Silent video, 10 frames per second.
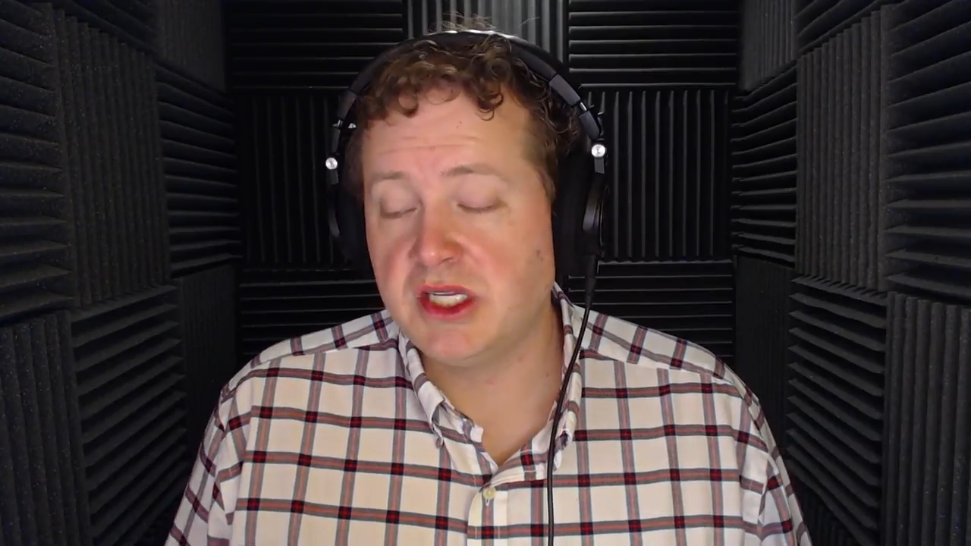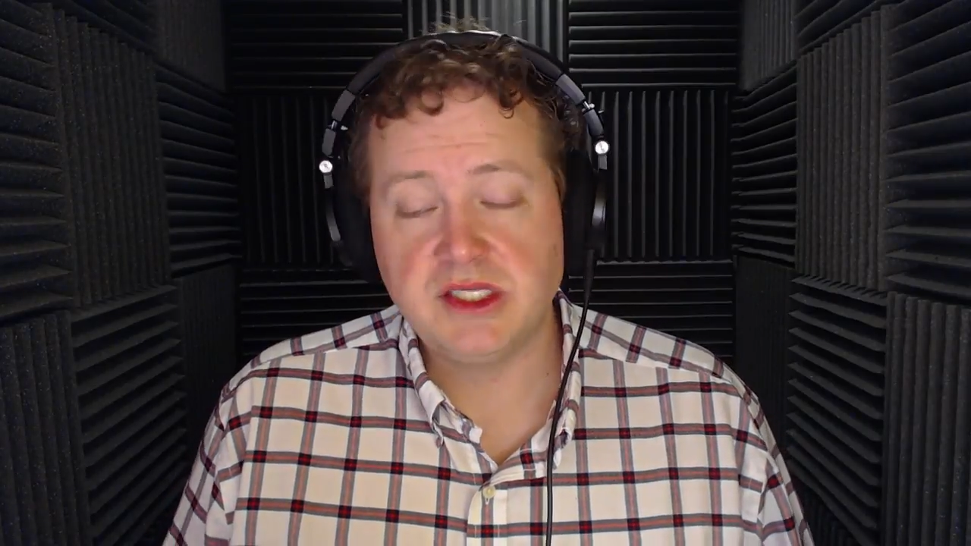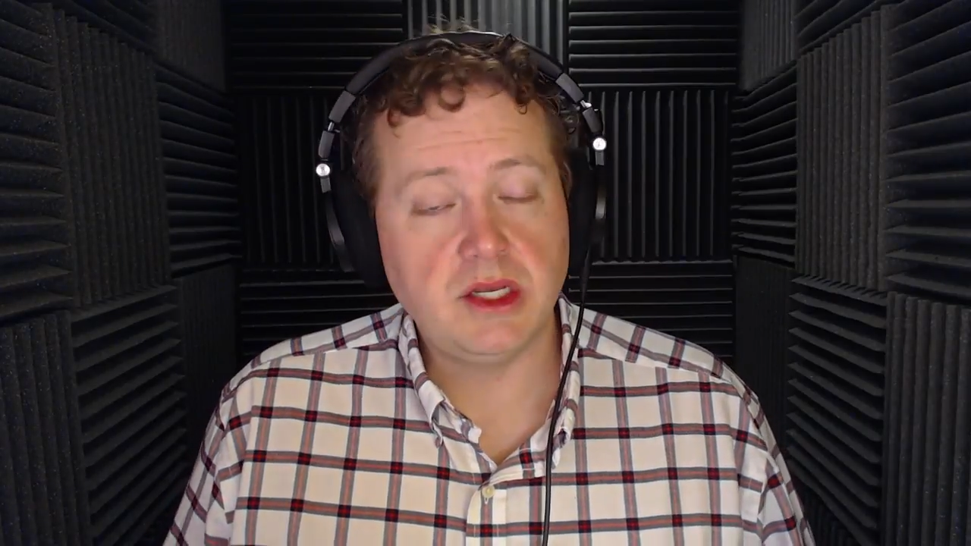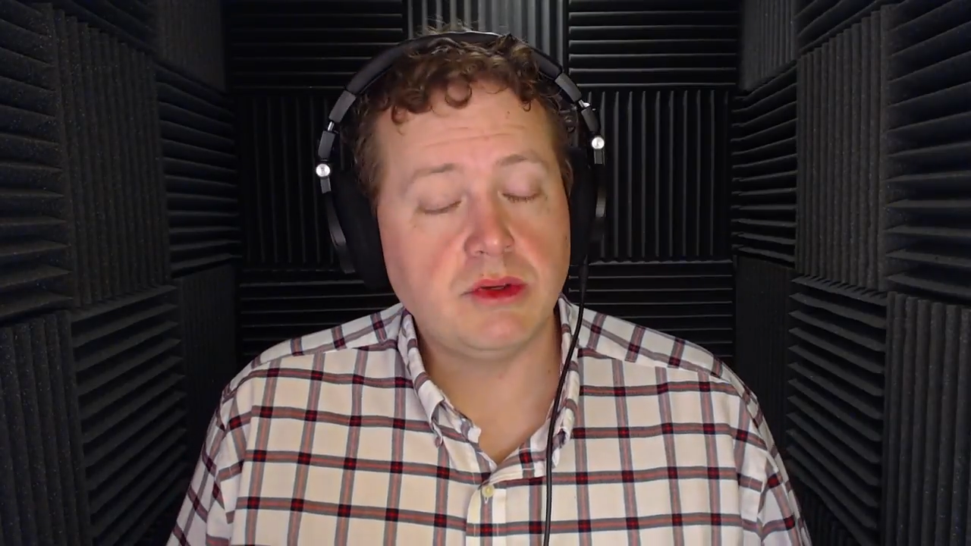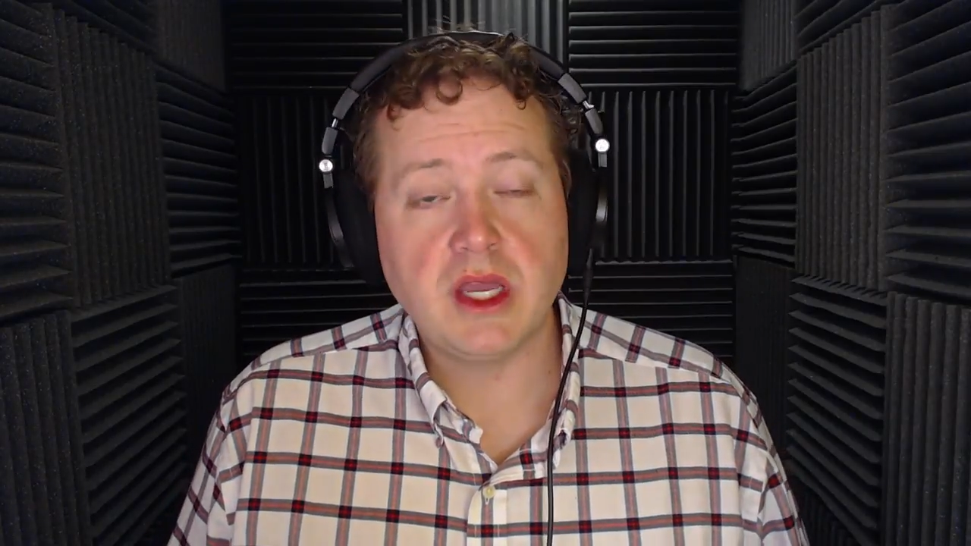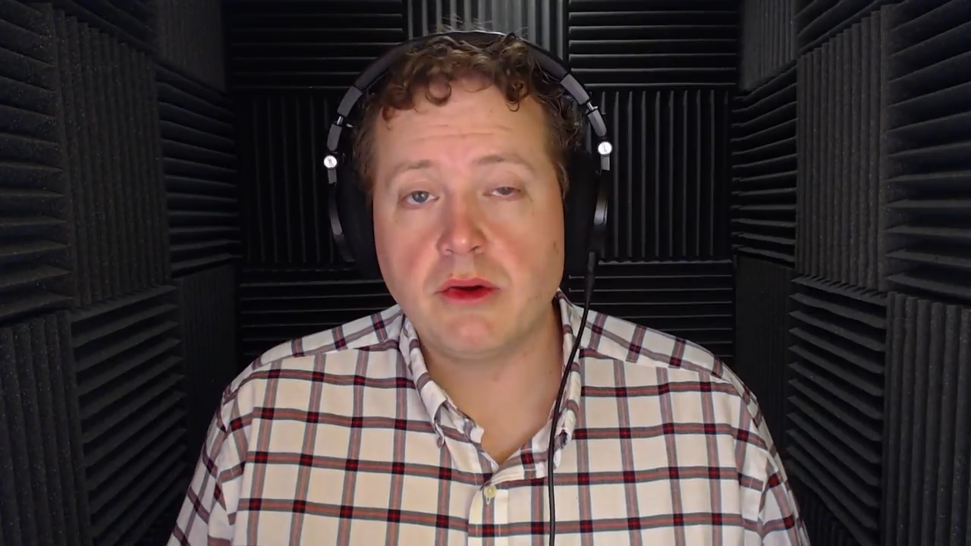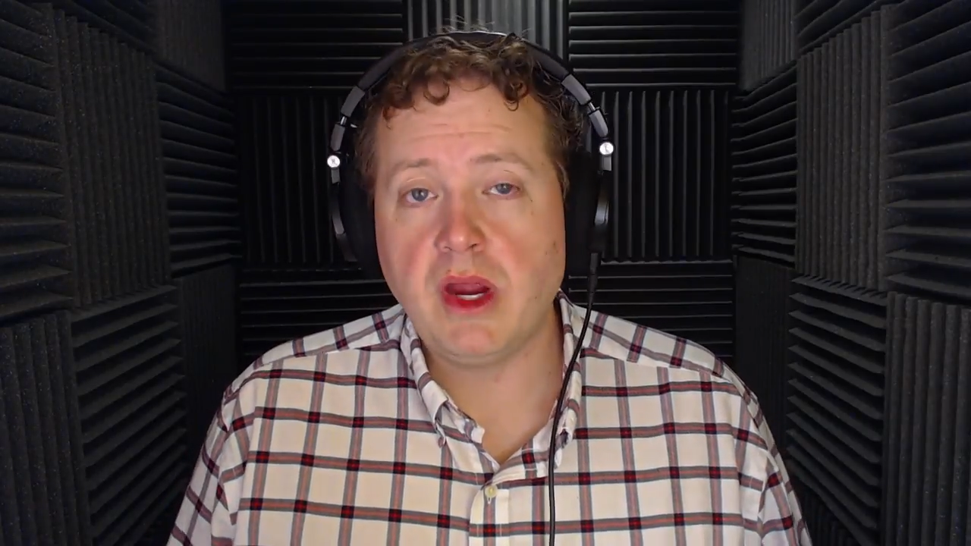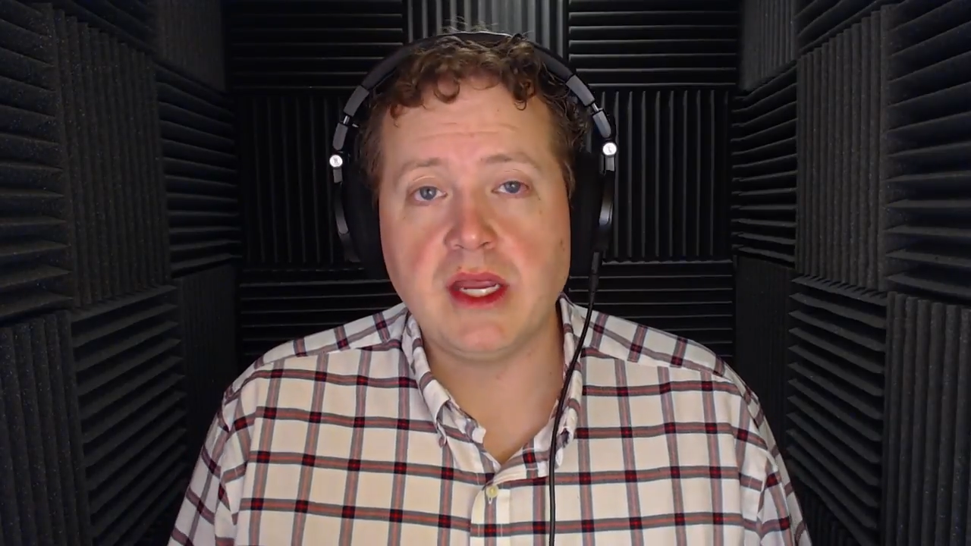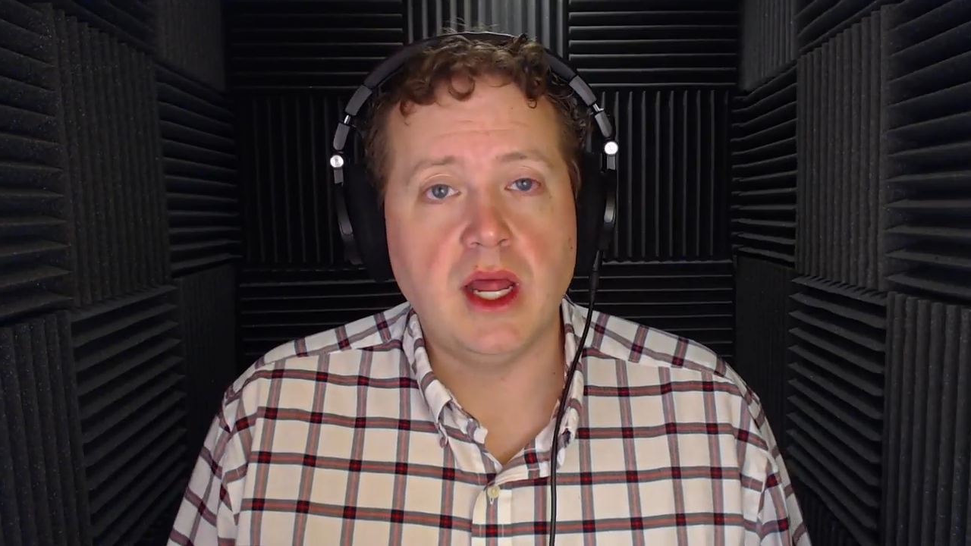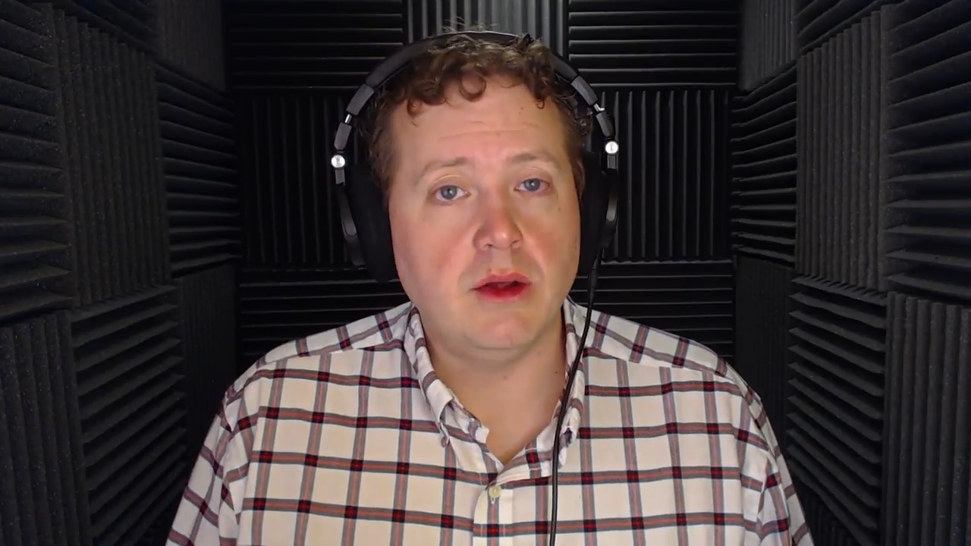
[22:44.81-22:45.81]
and I'll say okay
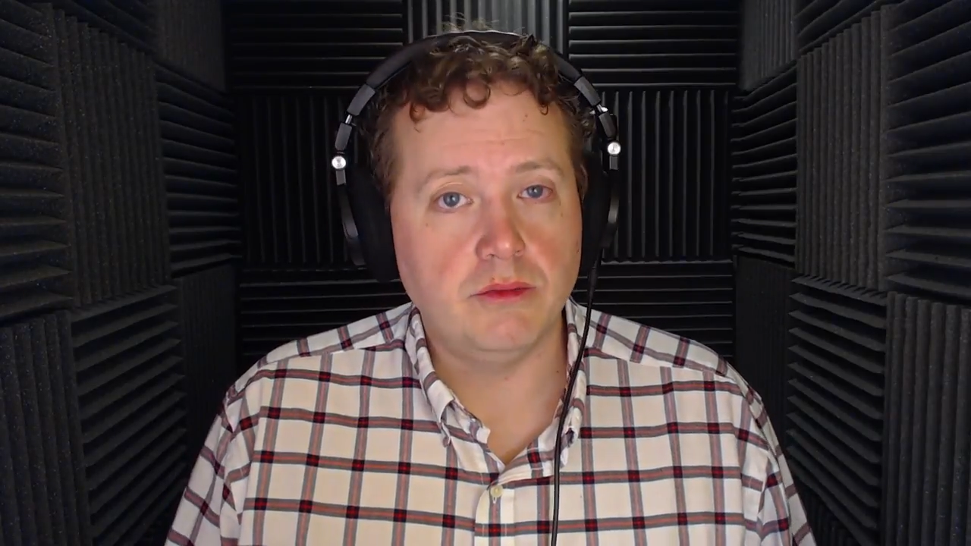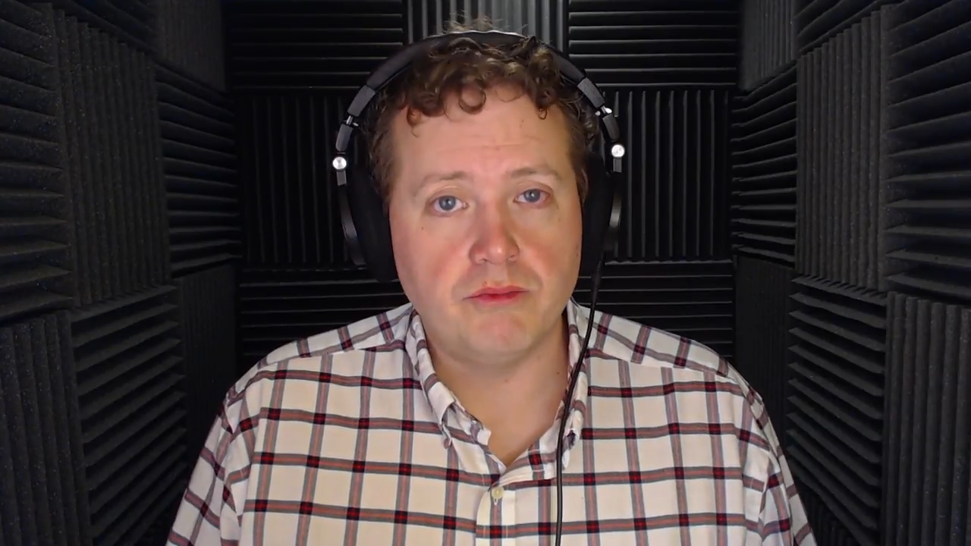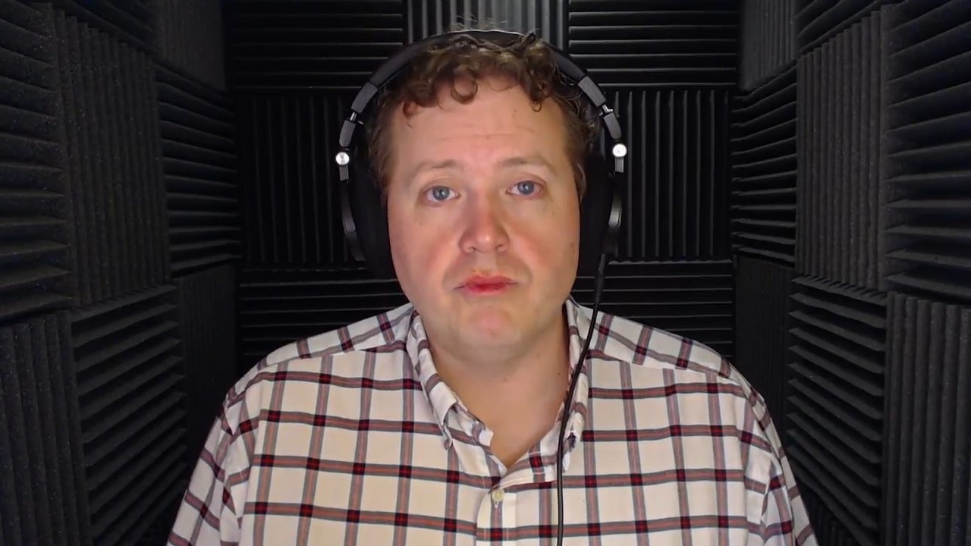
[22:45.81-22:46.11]
great I'll